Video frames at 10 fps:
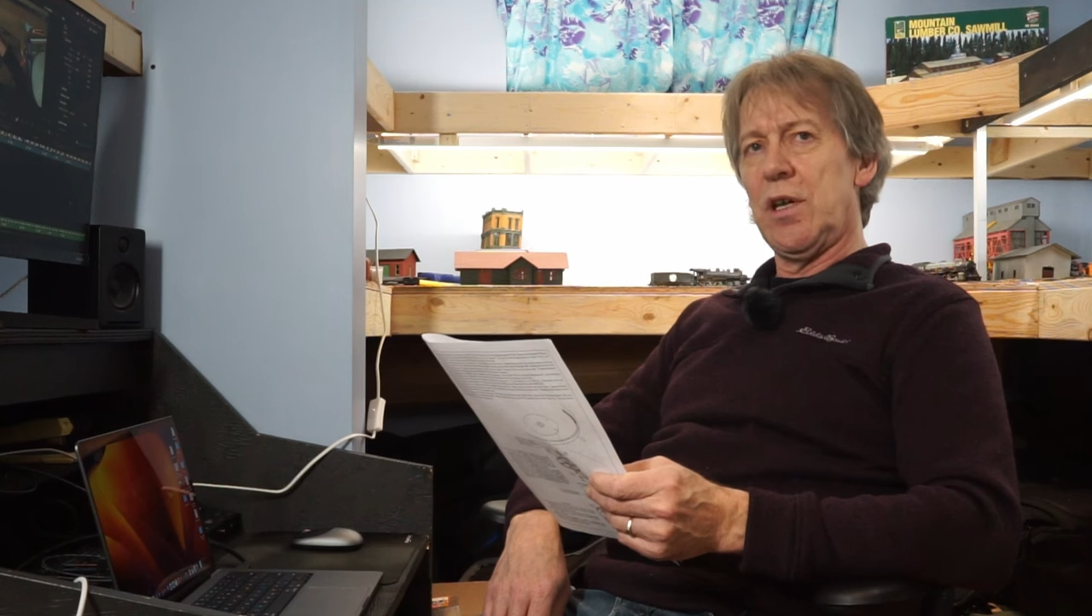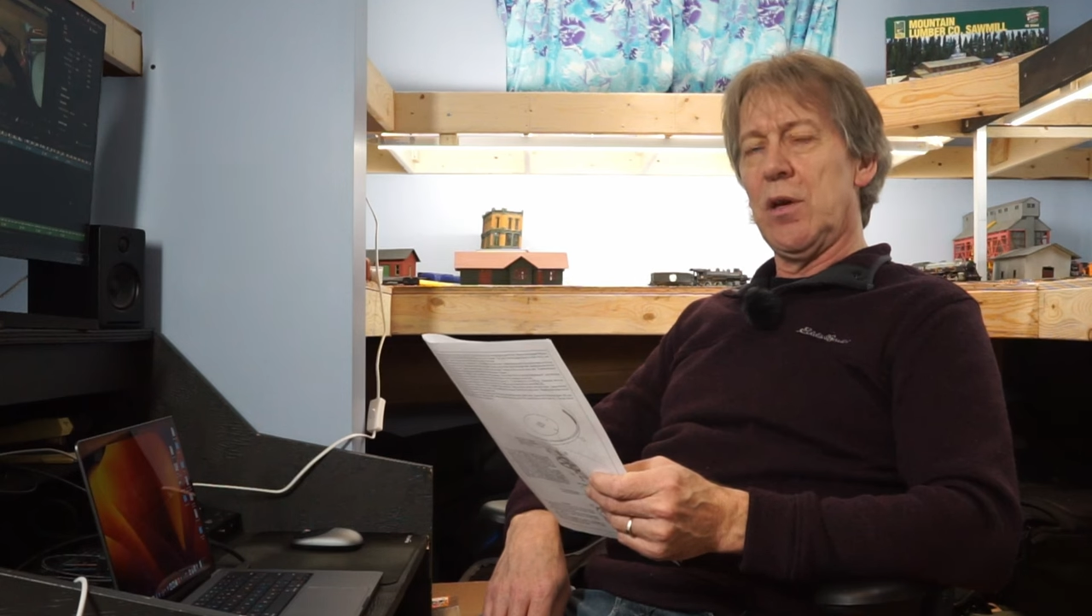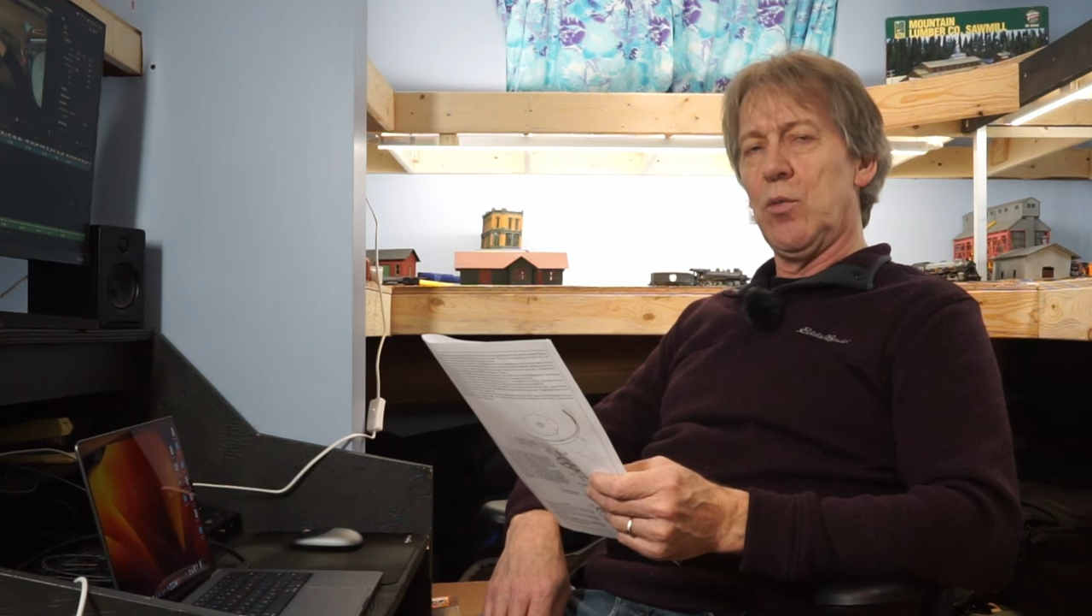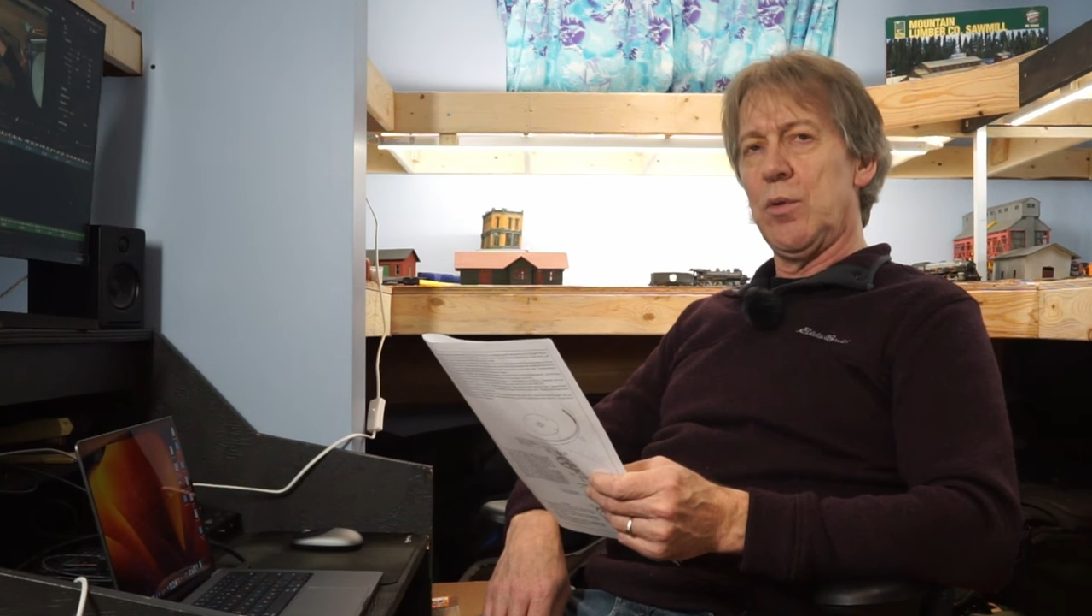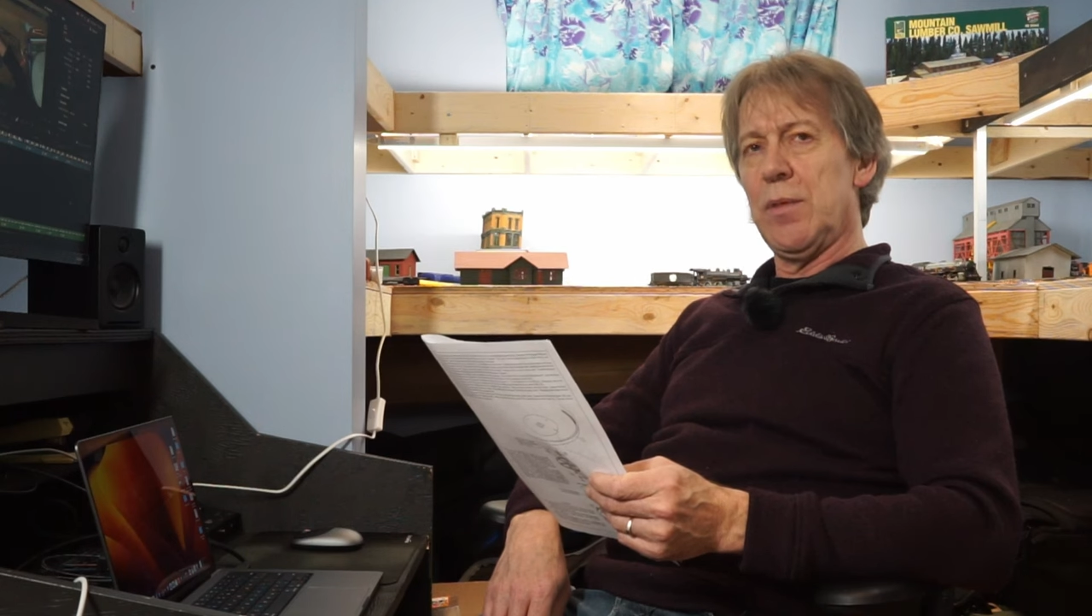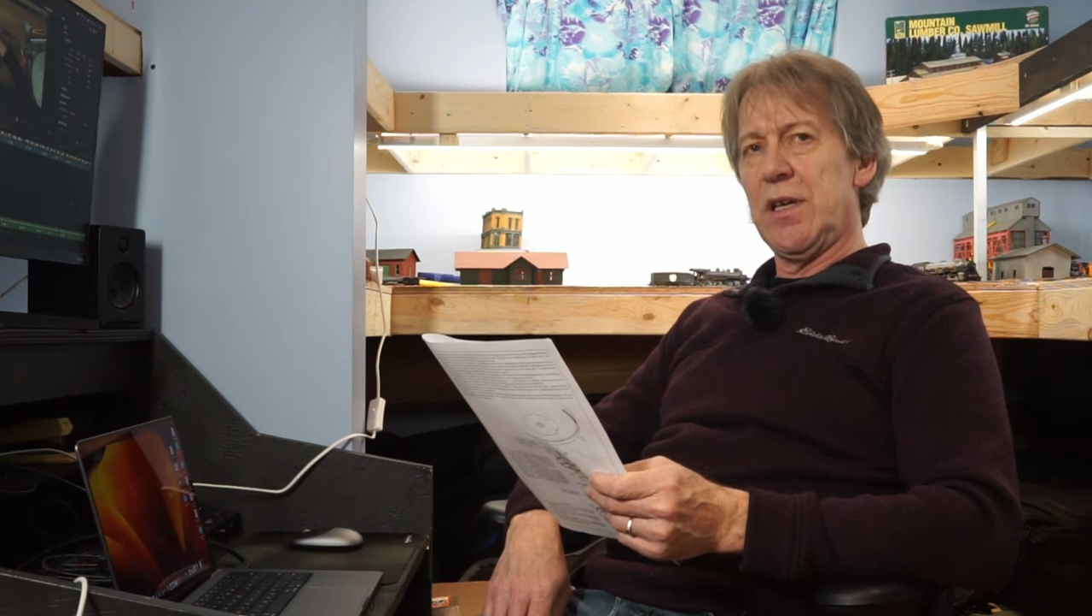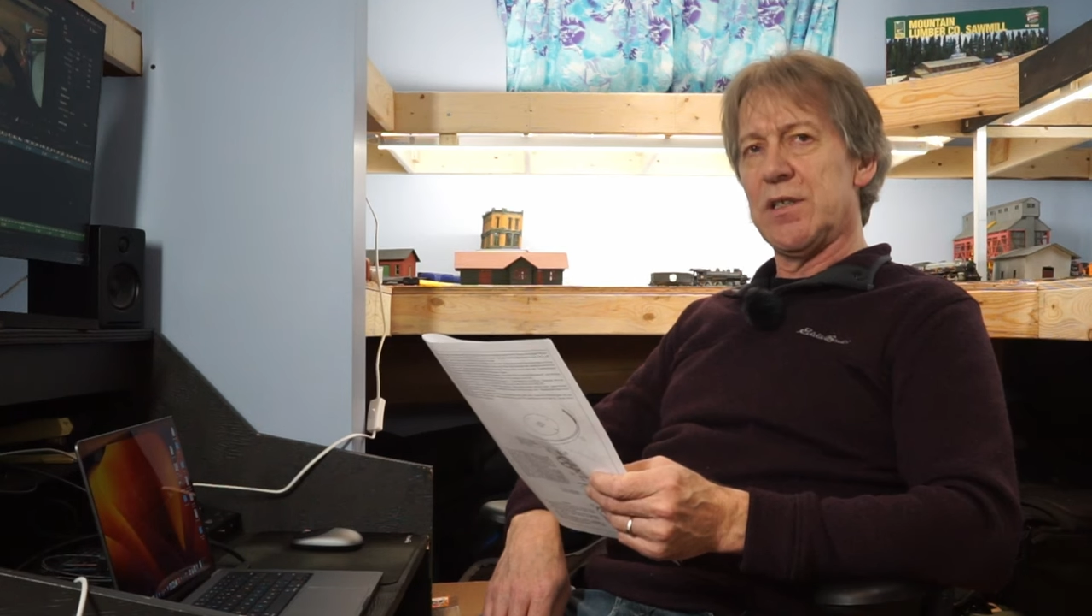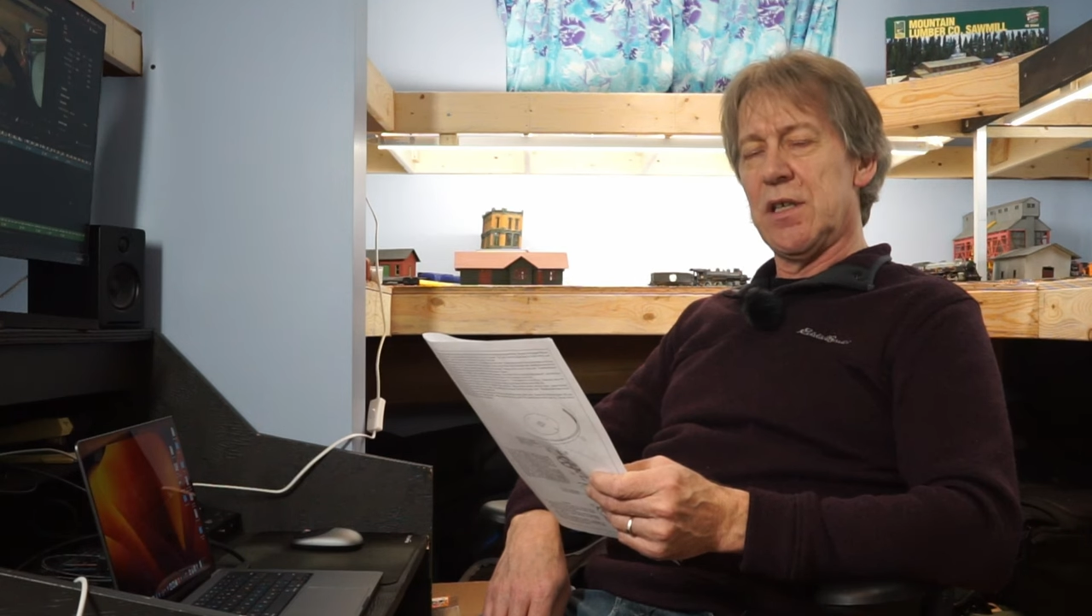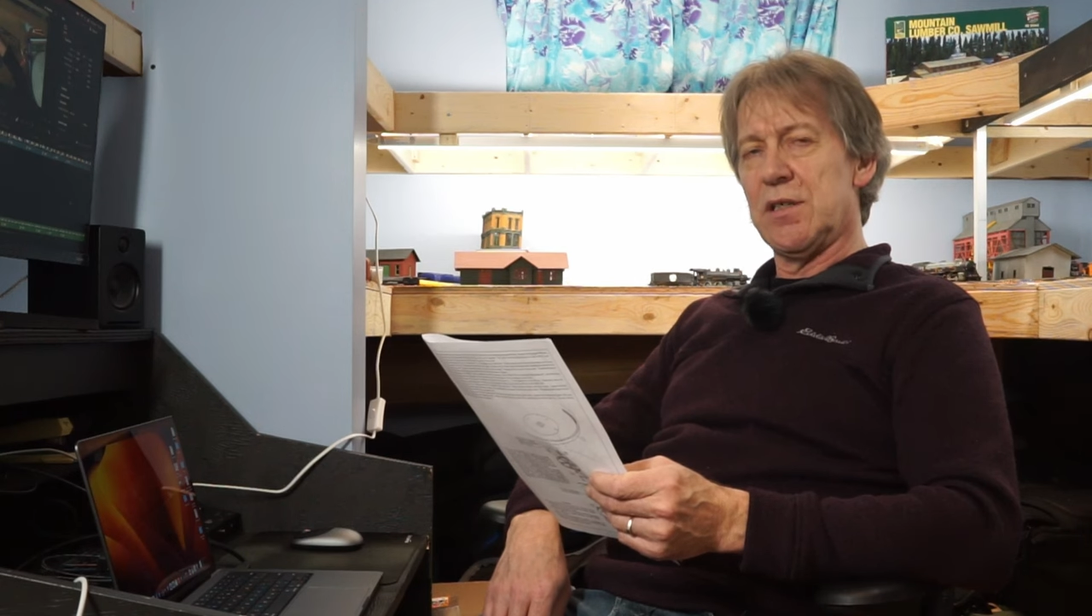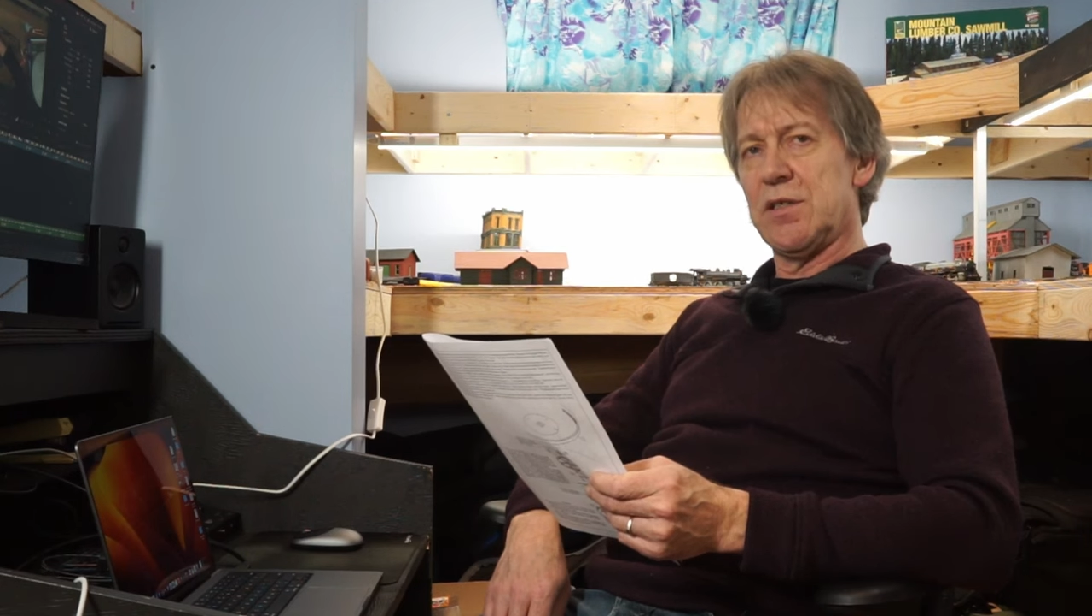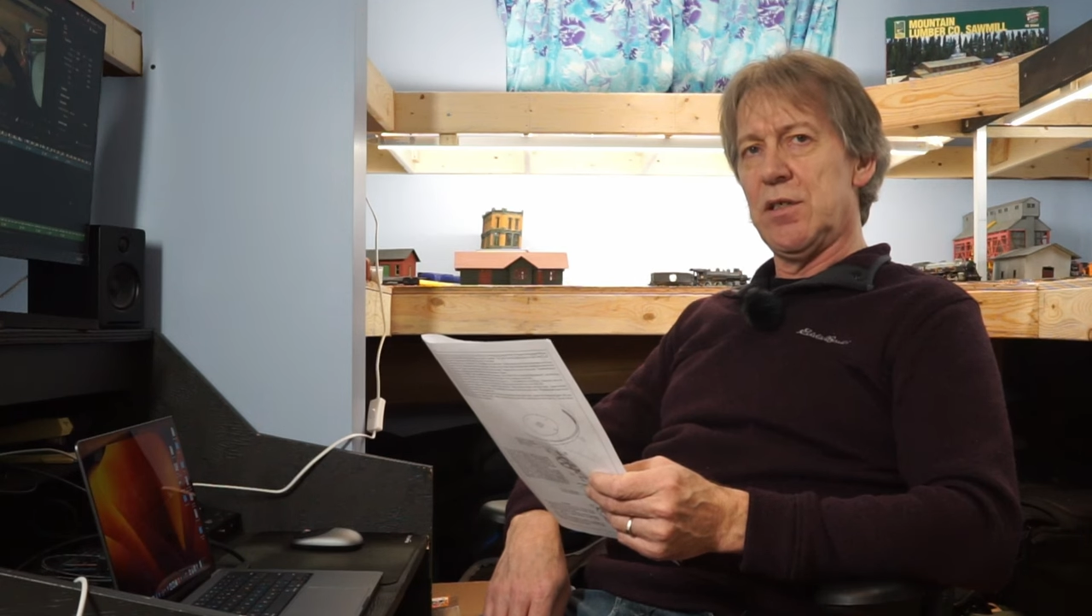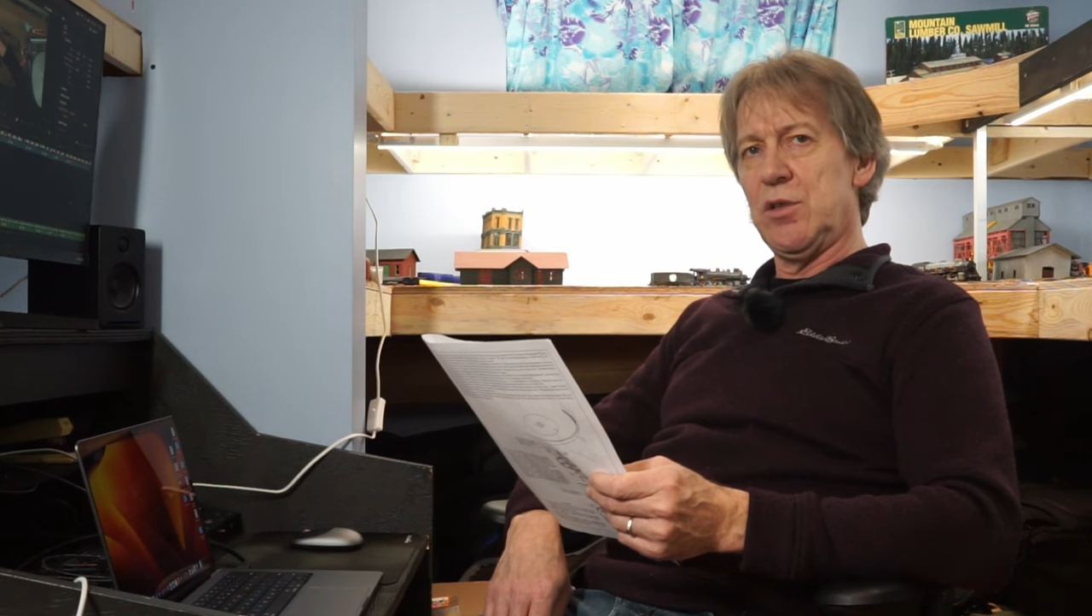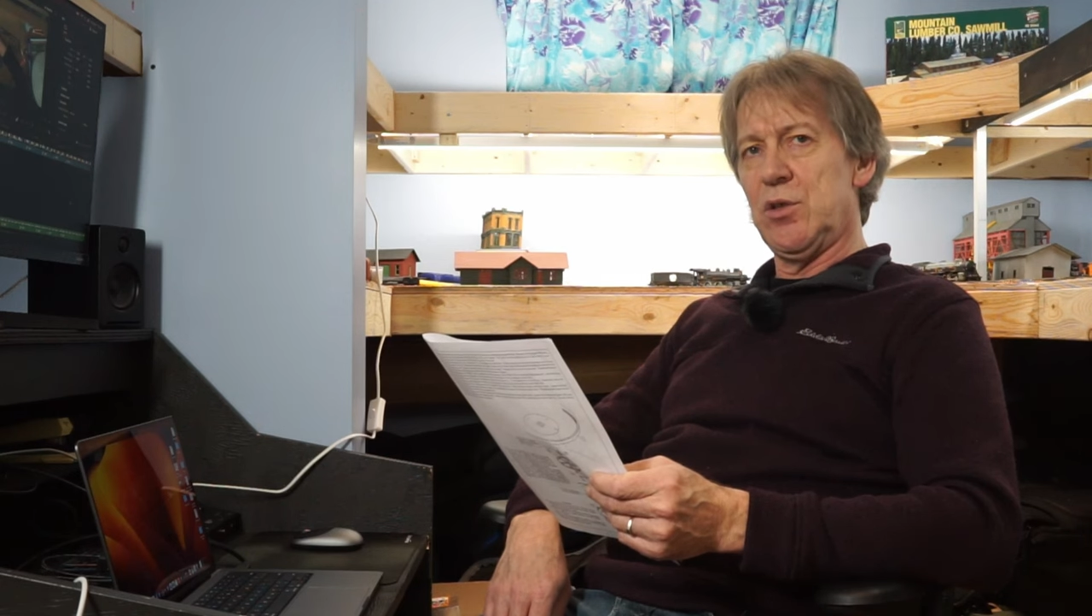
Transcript: it would make sense to